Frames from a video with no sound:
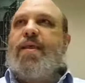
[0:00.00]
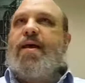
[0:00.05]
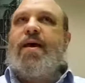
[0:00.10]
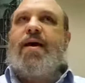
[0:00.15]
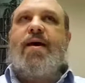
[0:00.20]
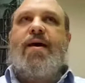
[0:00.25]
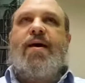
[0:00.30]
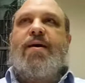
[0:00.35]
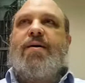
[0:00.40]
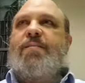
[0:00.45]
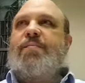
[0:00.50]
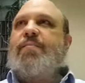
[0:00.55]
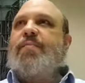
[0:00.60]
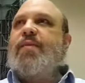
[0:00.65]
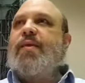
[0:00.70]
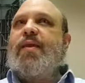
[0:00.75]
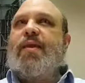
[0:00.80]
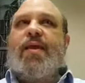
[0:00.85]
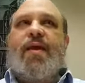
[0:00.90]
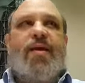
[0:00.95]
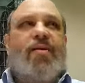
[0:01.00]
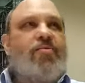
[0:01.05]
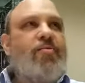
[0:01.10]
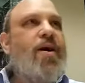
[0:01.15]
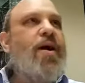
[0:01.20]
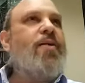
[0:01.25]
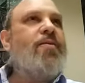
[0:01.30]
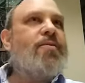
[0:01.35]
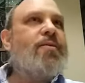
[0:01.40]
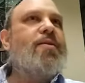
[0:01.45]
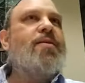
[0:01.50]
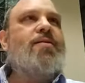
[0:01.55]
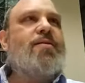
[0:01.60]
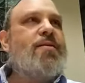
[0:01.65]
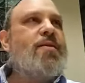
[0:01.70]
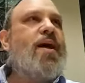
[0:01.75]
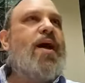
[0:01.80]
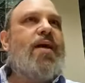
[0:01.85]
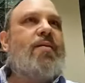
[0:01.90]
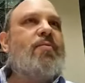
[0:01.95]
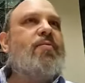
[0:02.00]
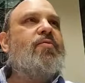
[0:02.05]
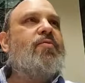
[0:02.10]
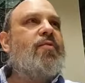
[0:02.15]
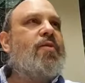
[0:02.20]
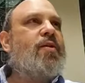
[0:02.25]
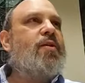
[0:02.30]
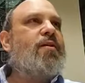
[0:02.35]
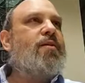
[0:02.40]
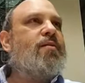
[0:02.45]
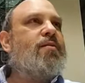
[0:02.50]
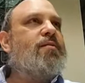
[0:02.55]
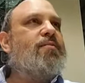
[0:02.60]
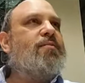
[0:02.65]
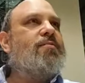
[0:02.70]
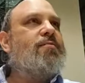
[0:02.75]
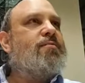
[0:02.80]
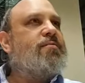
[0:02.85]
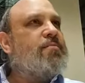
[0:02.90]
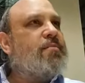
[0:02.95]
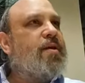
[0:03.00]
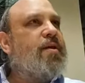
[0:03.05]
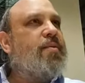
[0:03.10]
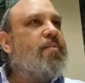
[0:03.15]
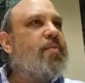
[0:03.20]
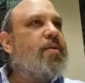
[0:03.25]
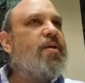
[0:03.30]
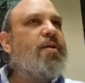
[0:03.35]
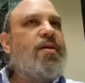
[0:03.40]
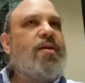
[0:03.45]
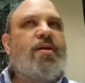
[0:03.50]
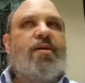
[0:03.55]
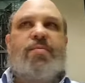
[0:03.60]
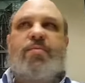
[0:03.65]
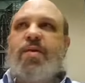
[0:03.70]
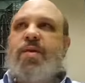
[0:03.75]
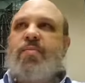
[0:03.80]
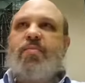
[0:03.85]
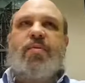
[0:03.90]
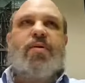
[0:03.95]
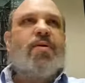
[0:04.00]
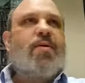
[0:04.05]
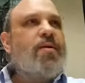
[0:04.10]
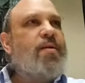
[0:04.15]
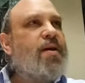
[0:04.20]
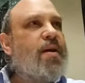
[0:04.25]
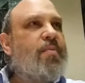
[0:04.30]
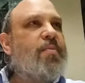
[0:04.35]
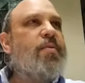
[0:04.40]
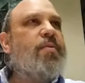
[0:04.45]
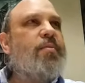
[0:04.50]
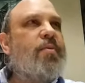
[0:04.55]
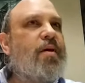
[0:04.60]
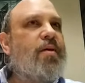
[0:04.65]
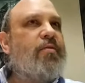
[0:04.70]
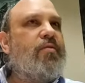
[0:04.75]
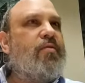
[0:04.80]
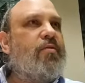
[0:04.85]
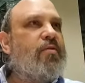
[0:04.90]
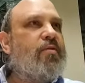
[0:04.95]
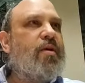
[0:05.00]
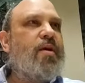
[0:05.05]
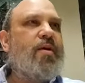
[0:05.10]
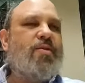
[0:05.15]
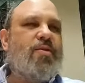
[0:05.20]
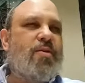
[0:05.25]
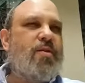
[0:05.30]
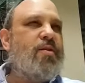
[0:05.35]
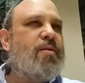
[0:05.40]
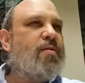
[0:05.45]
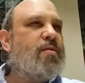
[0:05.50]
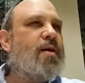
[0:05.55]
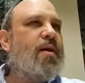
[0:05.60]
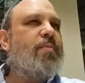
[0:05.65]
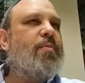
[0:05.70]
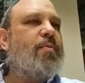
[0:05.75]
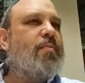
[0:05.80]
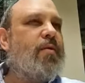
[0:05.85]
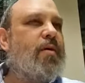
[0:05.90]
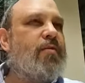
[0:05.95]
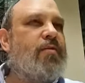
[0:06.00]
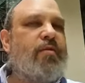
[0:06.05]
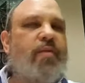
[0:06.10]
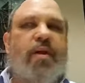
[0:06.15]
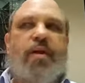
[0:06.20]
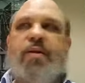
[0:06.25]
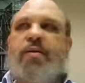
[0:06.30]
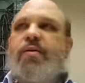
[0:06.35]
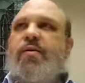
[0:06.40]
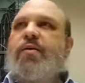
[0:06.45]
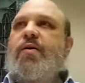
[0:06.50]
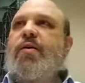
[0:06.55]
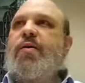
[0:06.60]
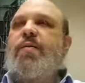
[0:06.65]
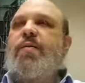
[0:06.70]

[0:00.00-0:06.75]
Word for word: Um, around this time of year, maybe, maybe a couple of months, actually, it's a couple of months later.